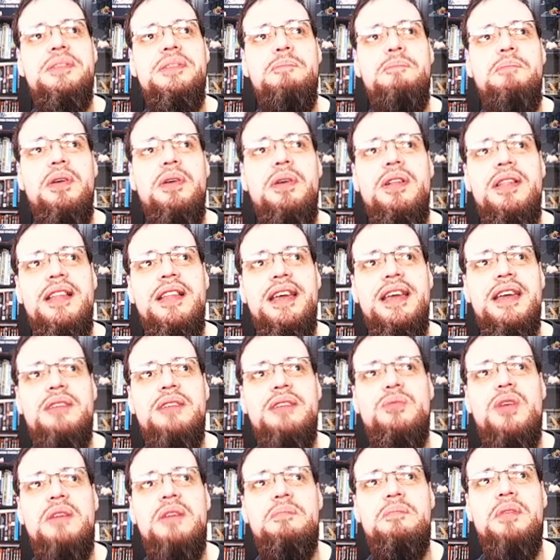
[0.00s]
to pull in
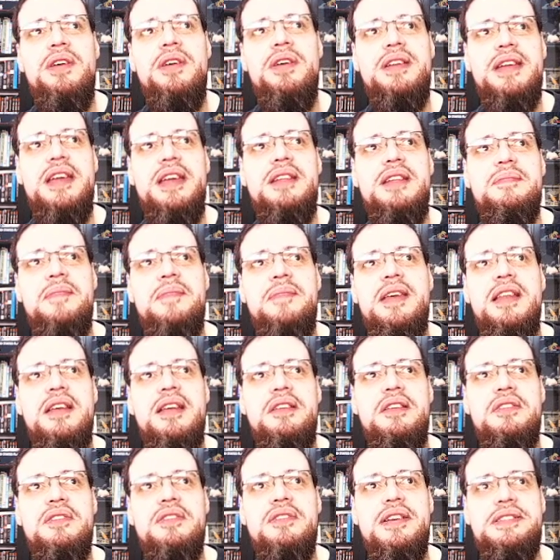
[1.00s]
1.8
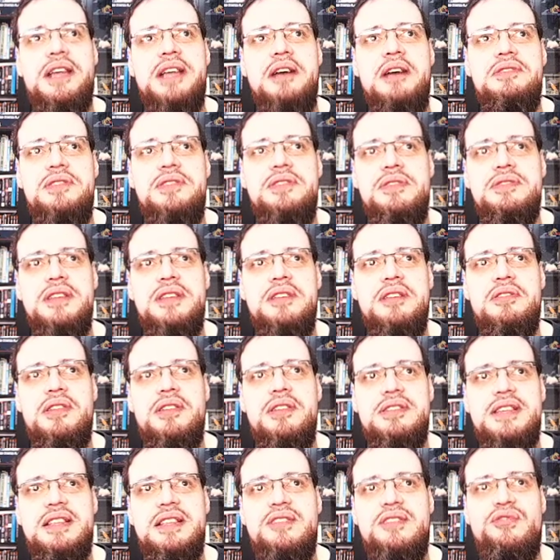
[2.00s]
million US households
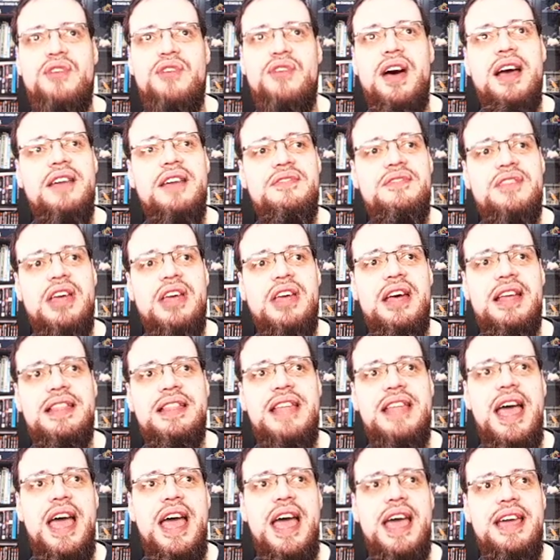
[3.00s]
across its 5
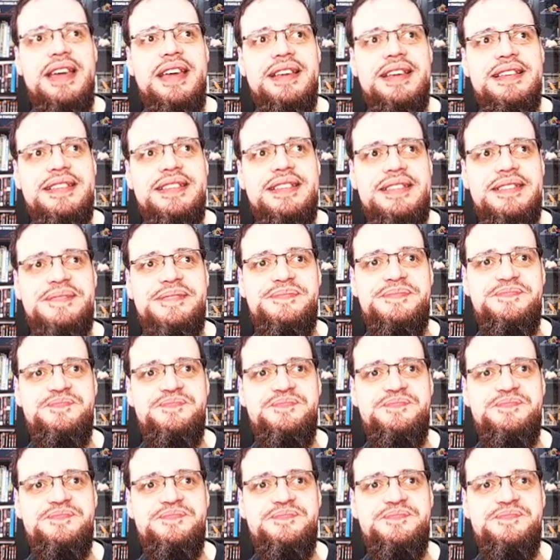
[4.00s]
days.